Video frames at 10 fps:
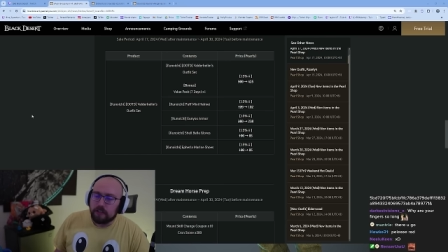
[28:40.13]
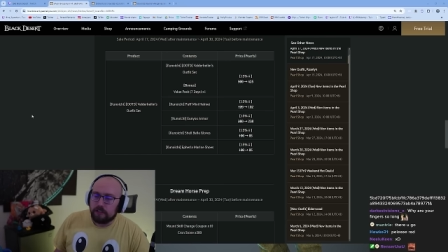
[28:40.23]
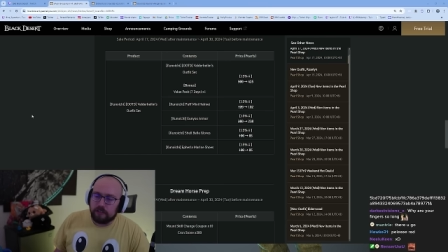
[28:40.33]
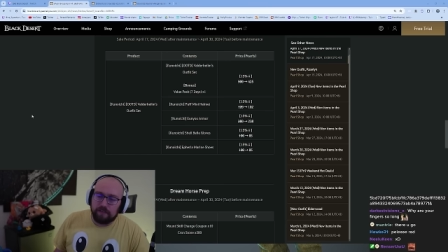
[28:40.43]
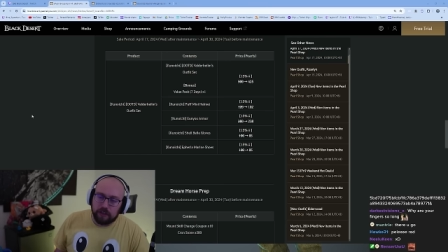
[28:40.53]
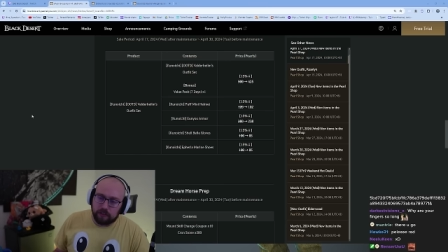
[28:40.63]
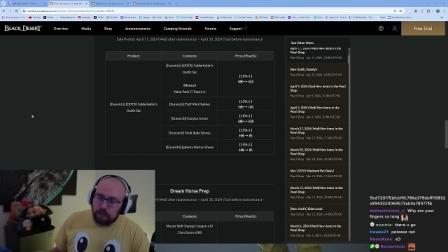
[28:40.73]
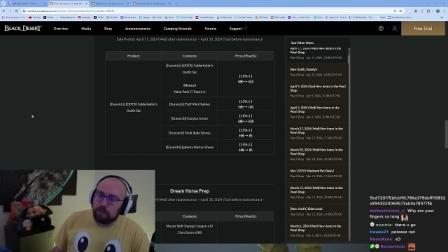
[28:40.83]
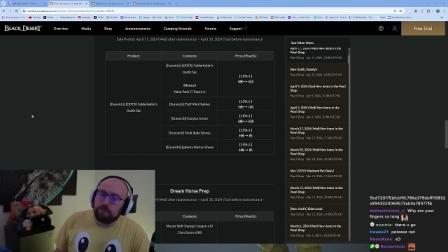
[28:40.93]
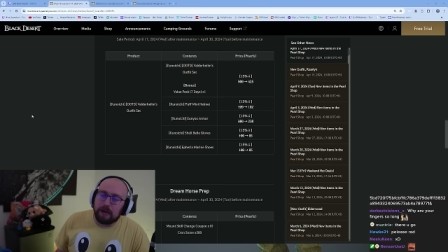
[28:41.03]
that they figured that
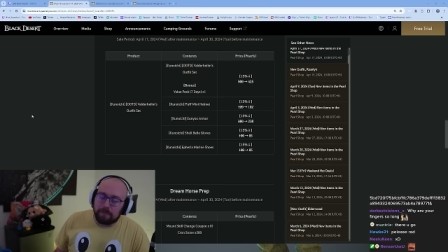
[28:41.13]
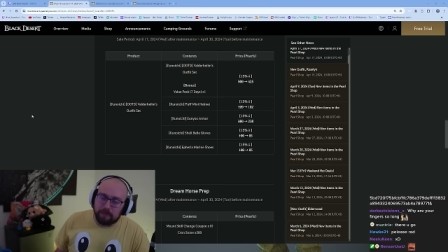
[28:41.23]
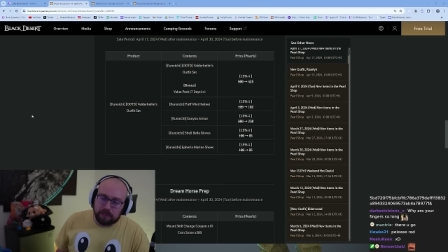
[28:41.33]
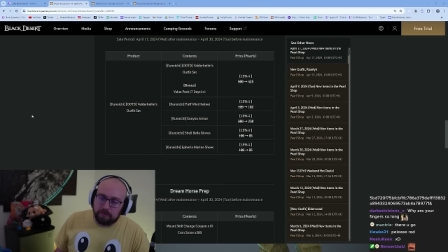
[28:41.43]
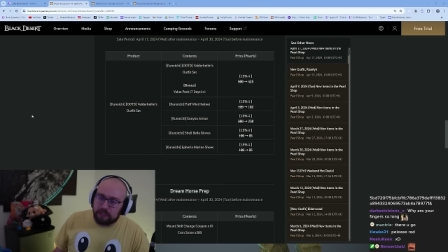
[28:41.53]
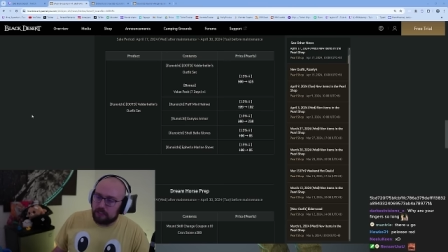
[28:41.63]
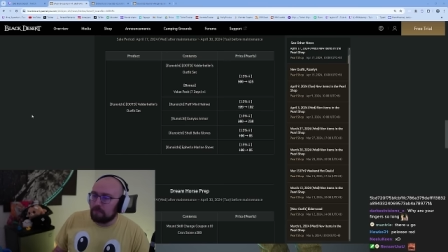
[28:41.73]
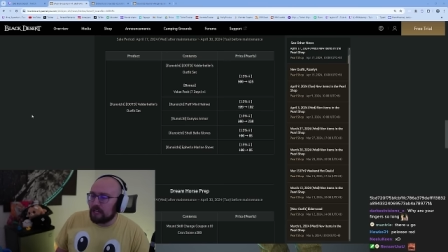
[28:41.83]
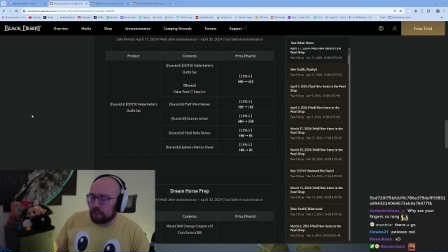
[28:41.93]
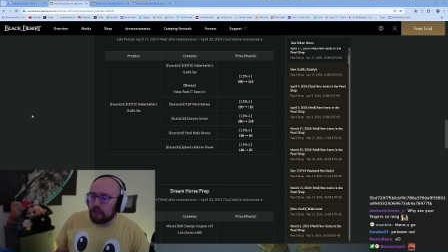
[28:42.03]
you might be able to mix and
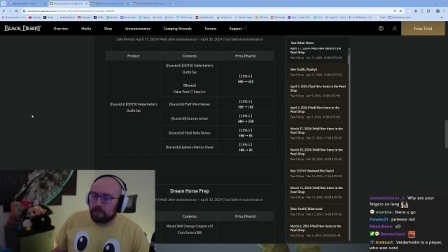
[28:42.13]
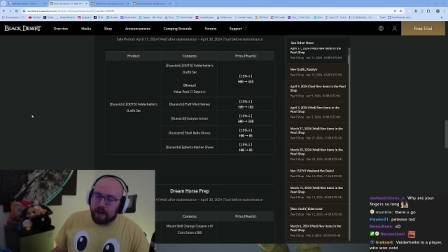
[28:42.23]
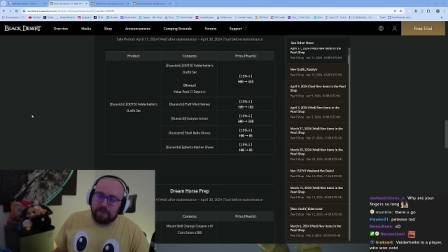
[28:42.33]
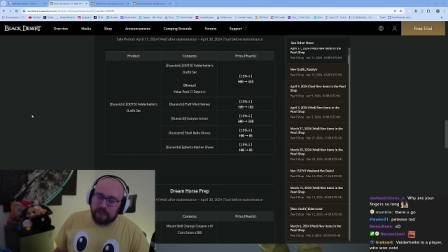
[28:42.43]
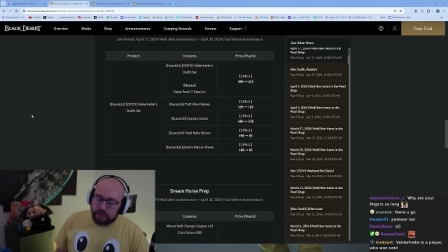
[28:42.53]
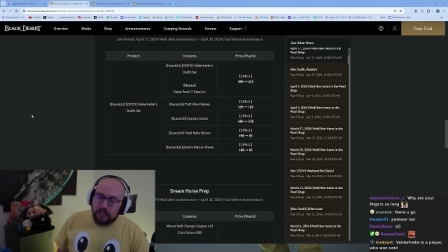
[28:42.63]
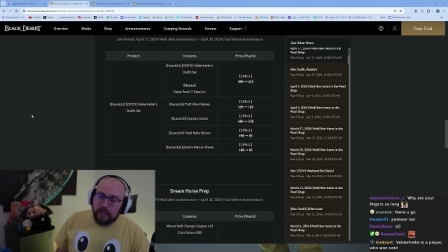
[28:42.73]
match other outfits